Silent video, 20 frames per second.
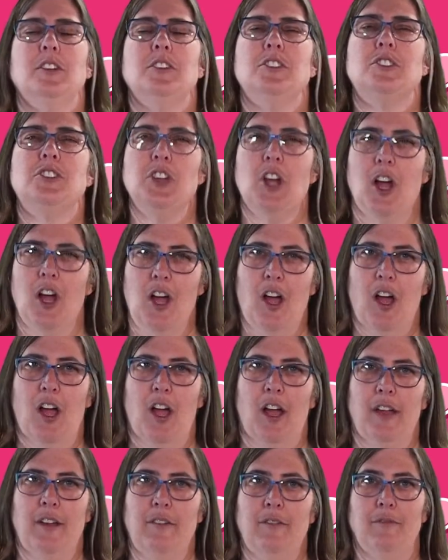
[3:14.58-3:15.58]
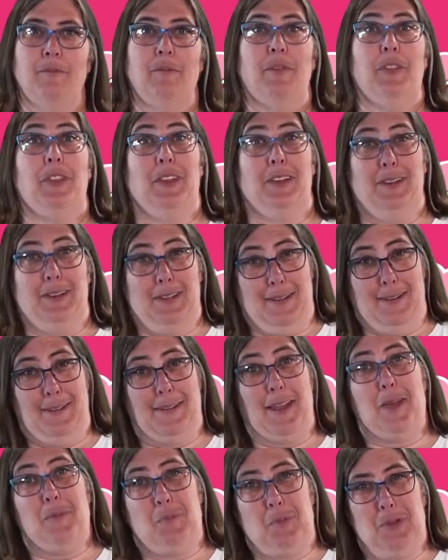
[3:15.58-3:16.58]
John, the
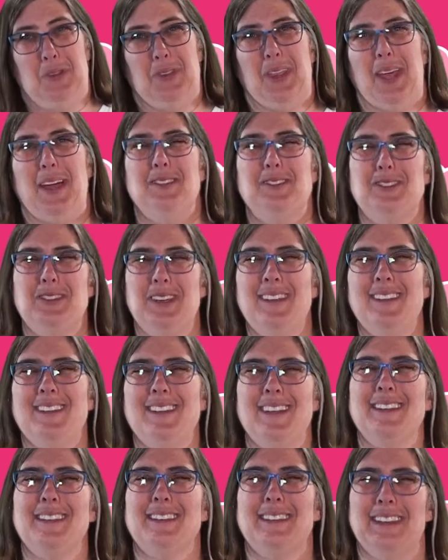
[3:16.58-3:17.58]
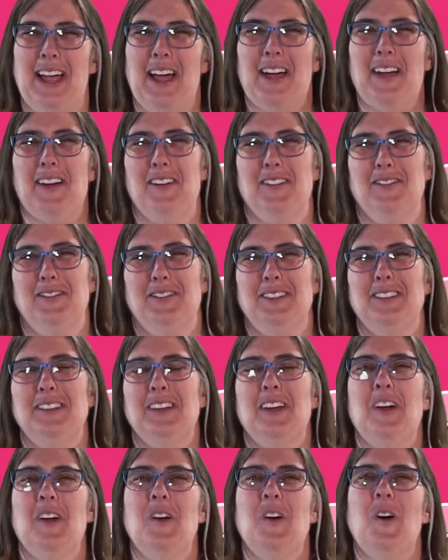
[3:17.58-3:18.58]
disciple that Jesus loved,
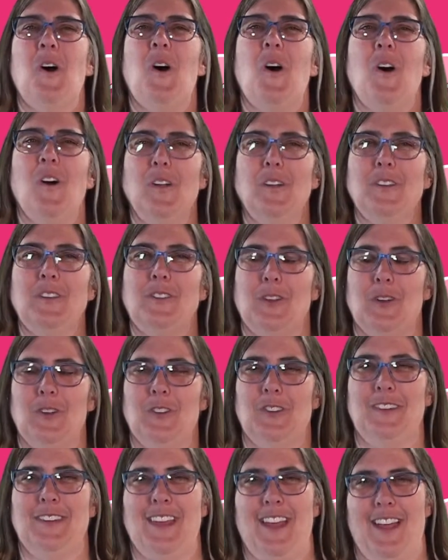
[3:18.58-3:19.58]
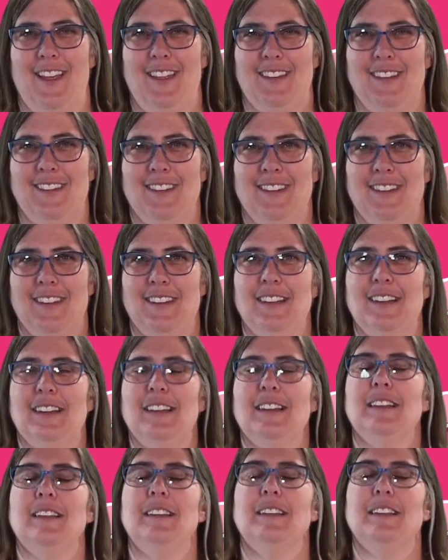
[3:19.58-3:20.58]
also says,
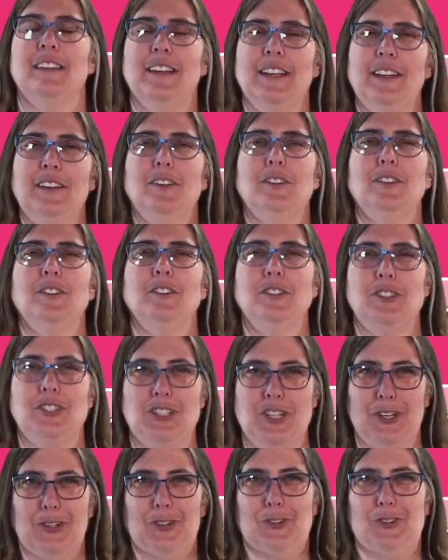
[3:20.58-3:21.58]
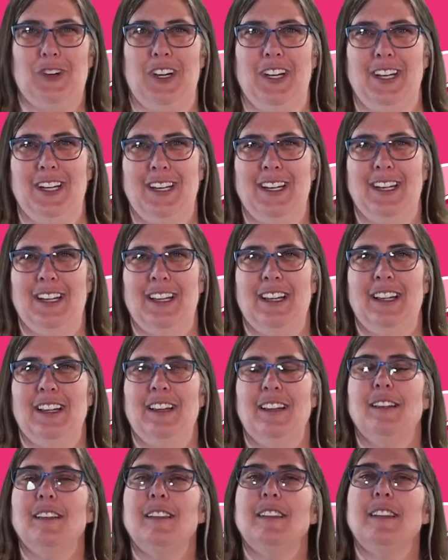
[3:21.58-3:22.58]
"Little children,
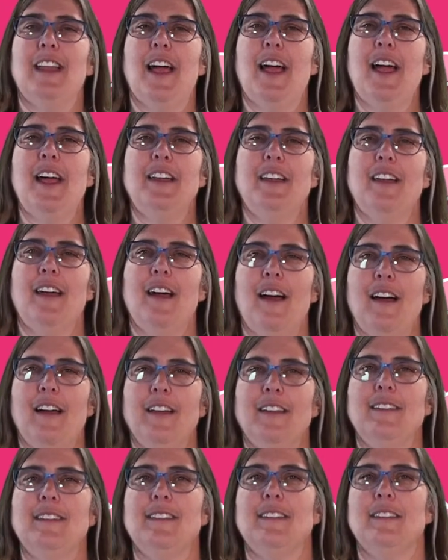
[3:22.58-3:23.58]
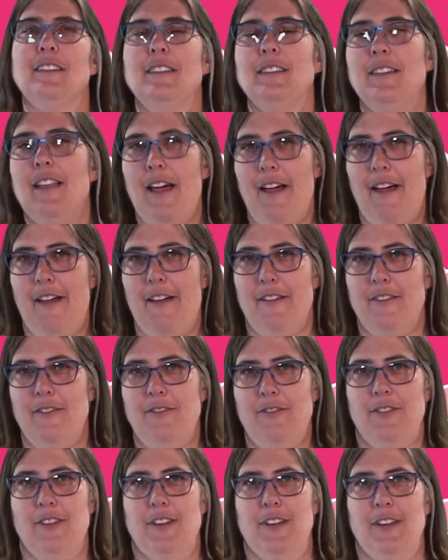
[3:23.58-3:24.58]
let us
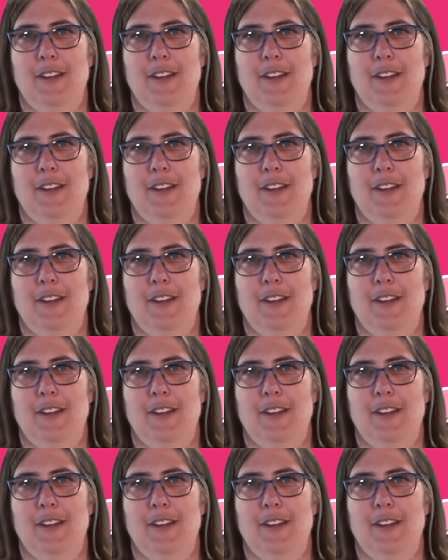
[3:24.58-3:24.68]
love,